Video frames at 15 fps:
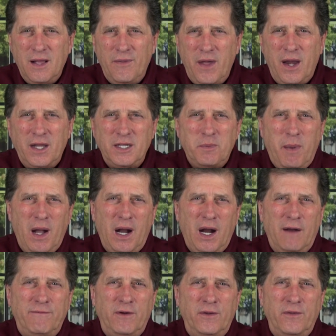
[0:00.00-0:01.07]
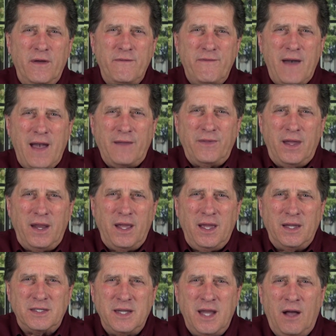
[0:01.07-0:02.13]
That is powerful in the fact that
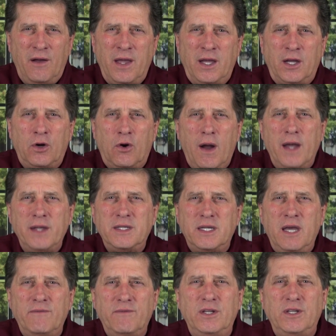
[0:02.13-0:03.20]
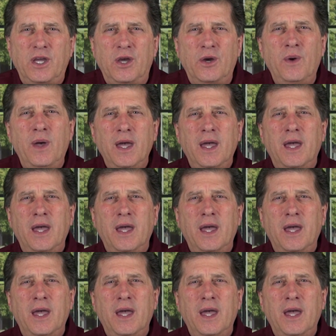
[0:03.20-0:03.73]
it's now in Christ given to you.